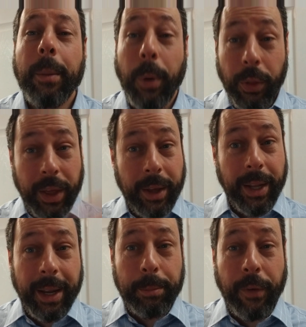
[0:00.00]
both
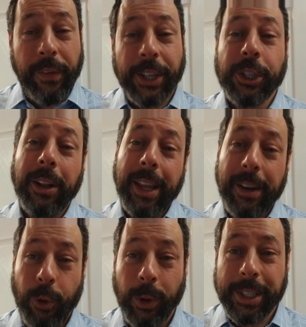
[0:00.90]
professional and
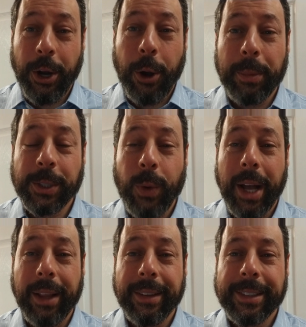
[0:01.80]
of course at home as well.